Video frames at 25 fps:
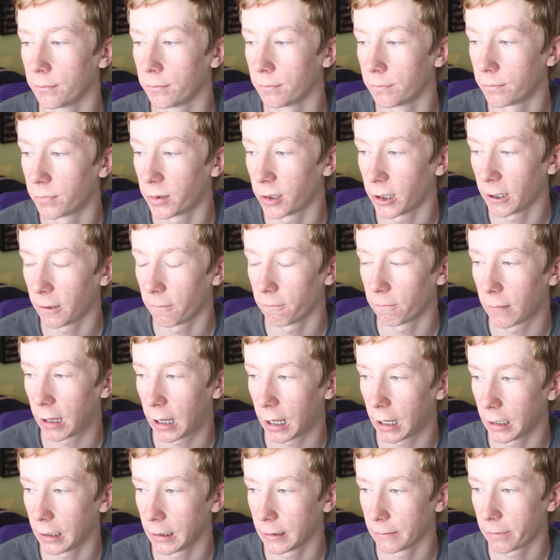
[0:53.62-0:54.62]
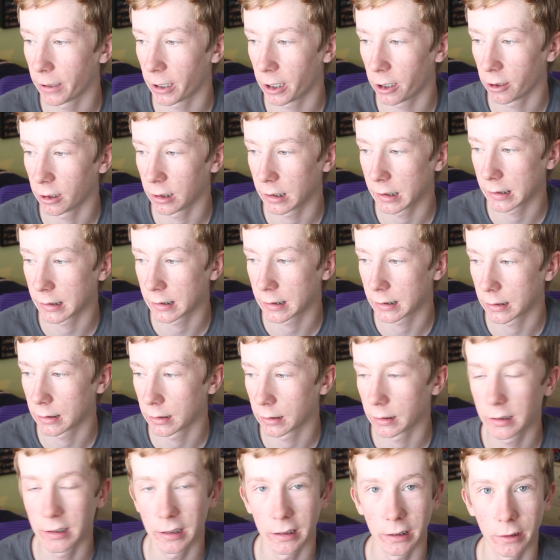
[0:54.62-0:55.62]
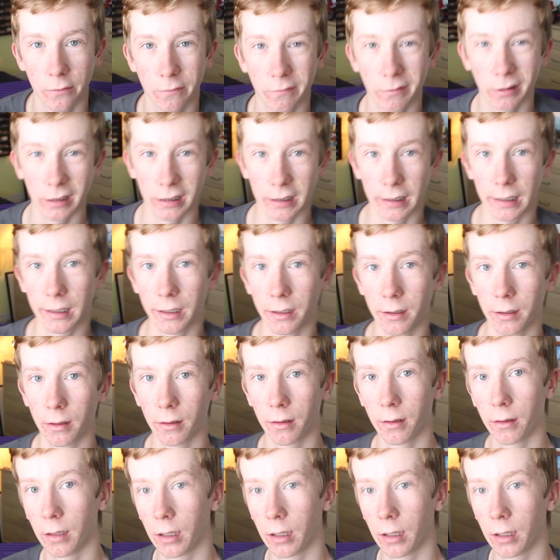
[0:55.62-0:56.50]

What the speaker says: But my parents didn't really